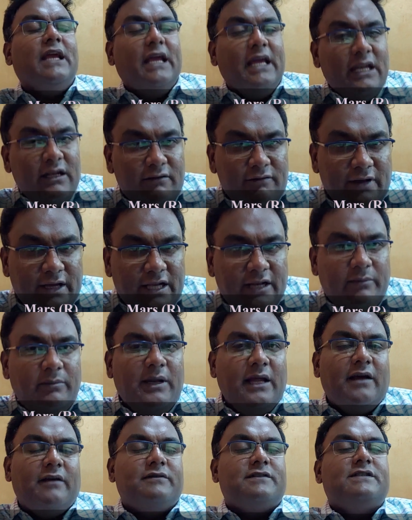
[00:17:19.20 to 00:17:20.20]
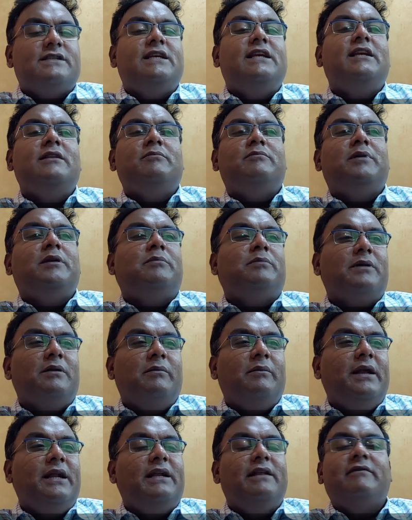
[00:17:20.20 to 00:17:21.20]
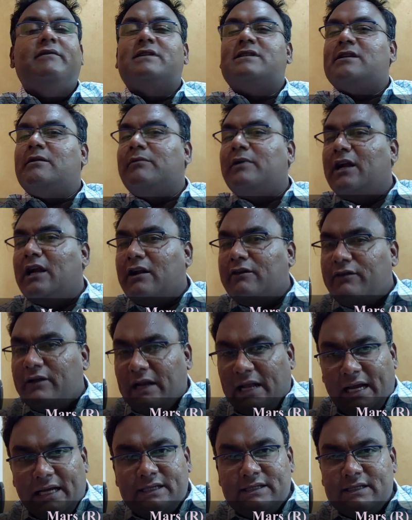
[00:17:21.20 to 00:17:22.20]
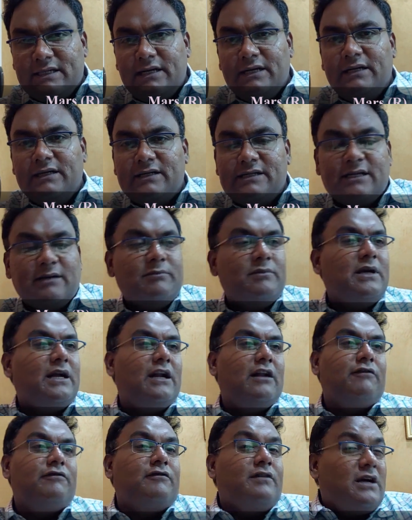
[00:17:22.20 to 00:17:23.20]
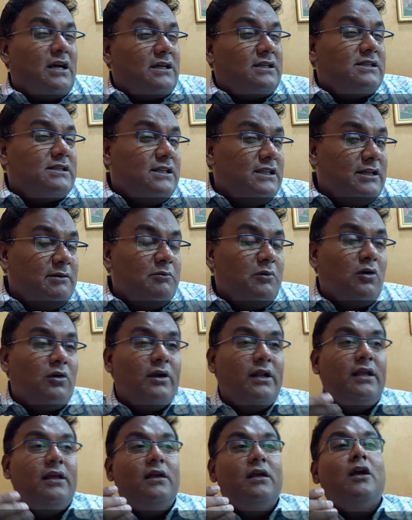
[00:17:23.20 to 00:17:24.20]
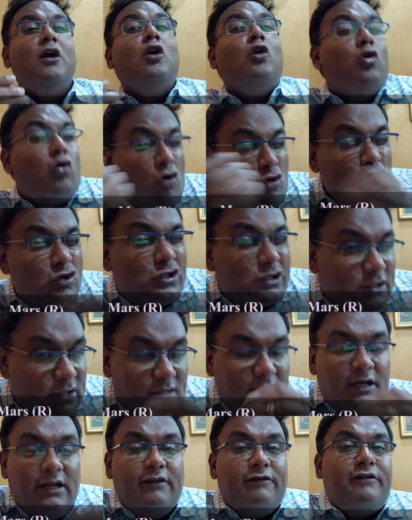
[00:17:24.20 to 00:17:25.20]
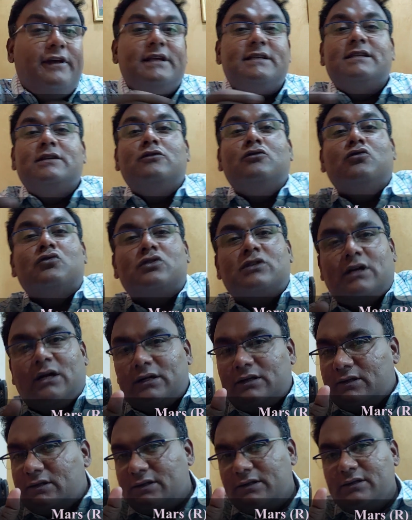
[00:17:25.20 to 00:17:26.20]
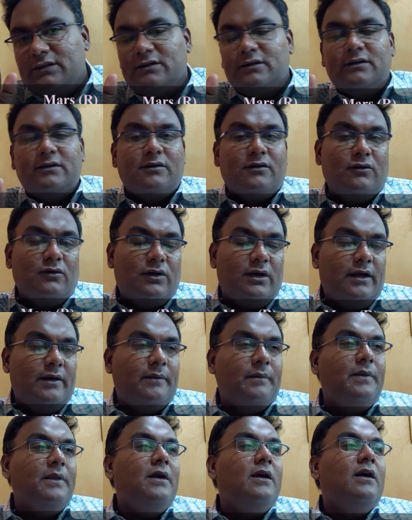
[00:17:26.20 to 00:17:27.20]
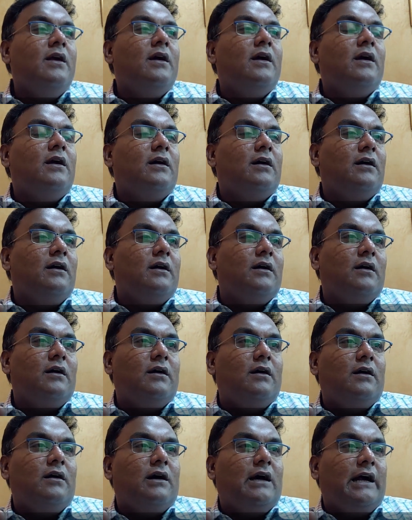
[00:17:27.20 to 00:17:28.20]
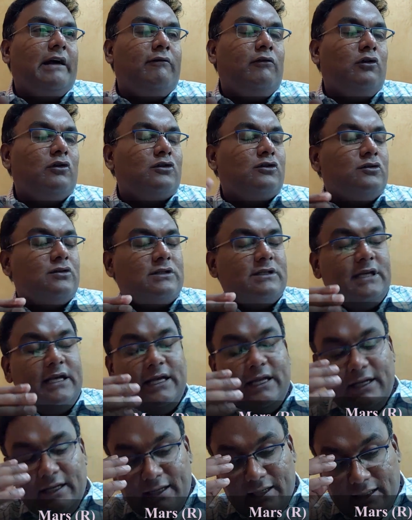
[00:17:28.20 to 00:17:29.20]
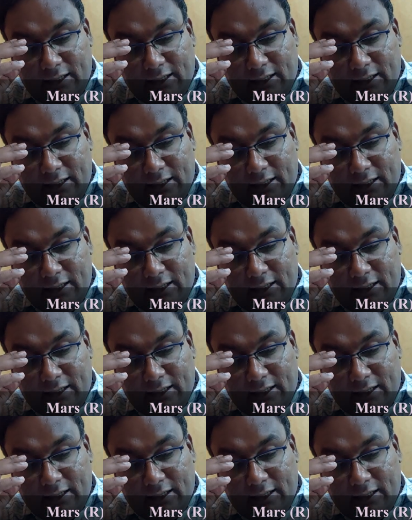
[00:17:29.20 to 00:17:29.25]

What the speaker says: invariably I've seen people meeting with some kind of an accident, some kind of cuts in the body, constantly facing those cuts. Okay, I've also seen